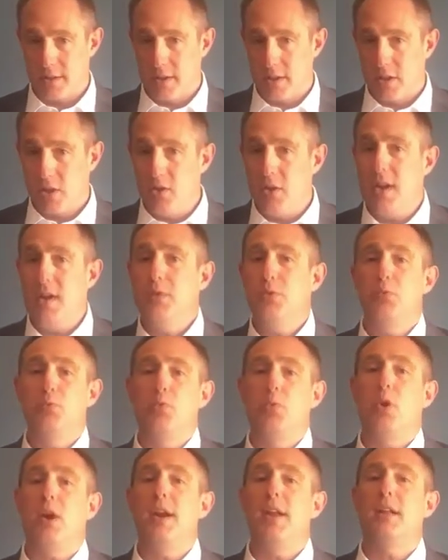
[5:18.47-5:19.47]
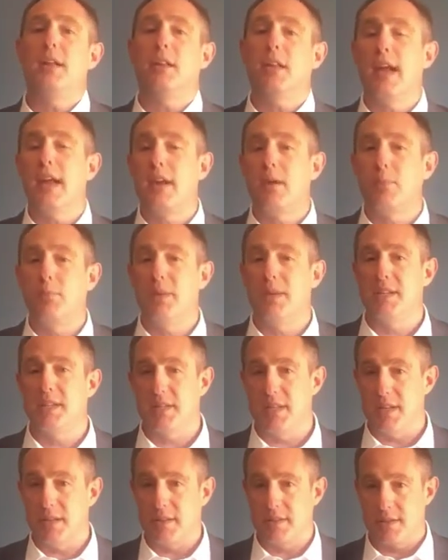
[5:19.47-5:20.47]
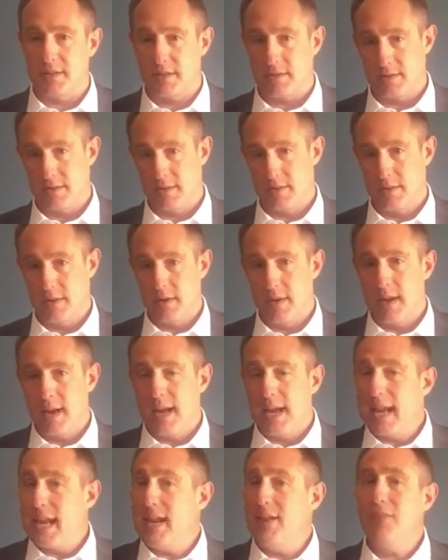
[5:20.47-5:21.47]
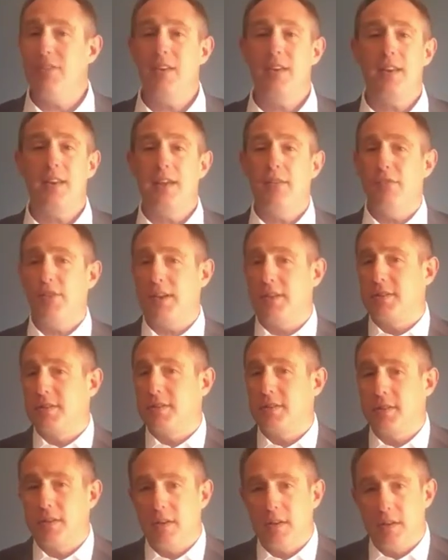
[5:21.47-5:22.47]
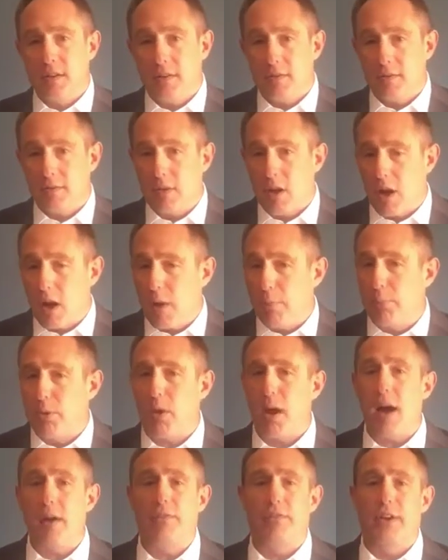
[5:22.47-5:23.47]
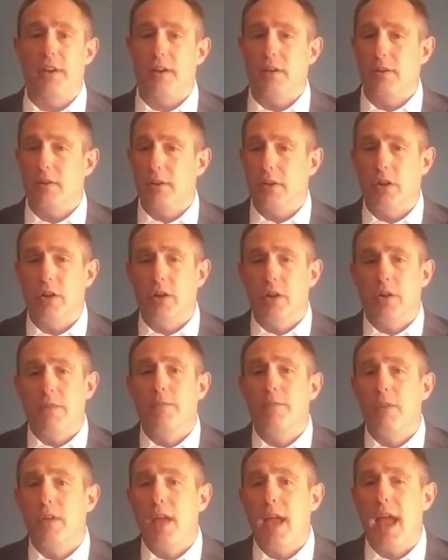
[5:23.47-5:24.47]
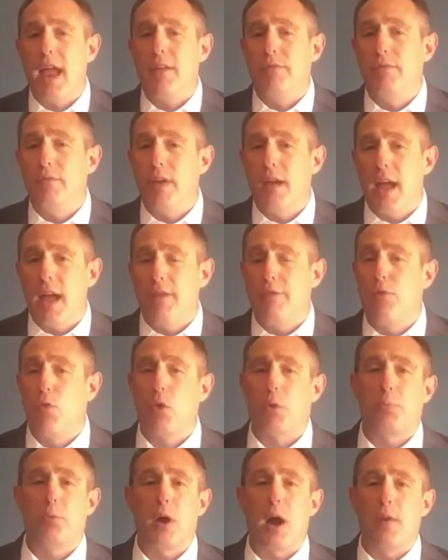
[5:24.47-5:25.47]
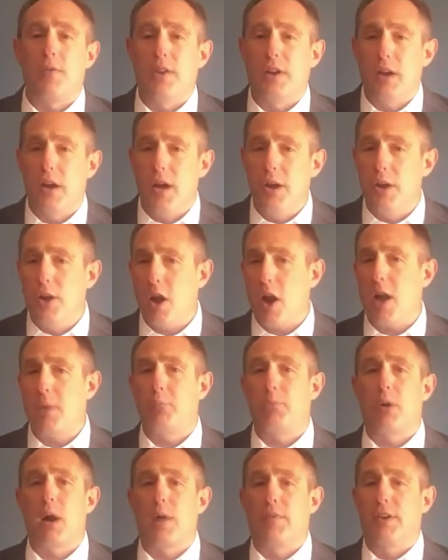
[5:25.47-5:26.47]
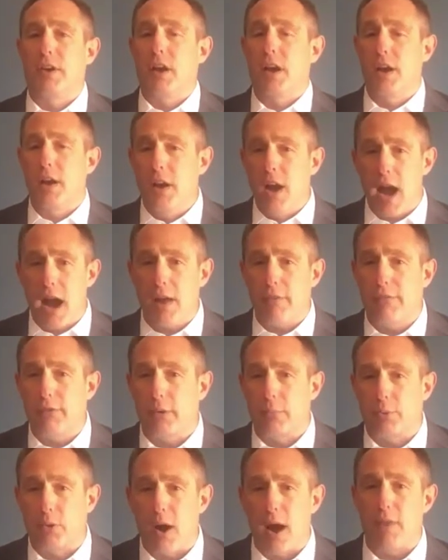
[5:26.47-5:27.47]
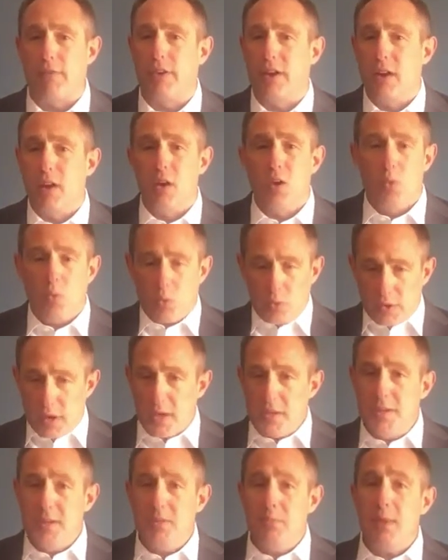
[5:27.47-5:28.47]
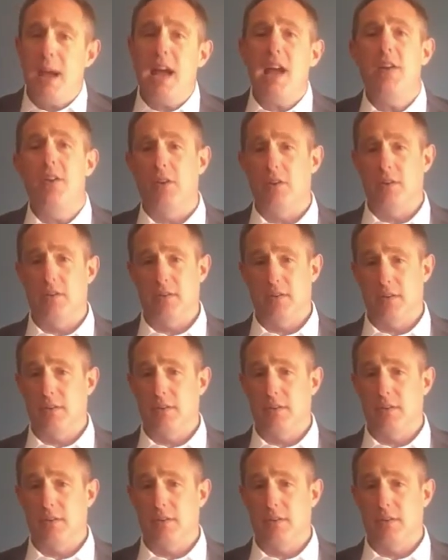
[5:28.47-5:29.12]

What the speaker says: You need to run it like a business. Even if it's a profit, a for-profit, a non-profit, a not-for-profit, it doesn't matter.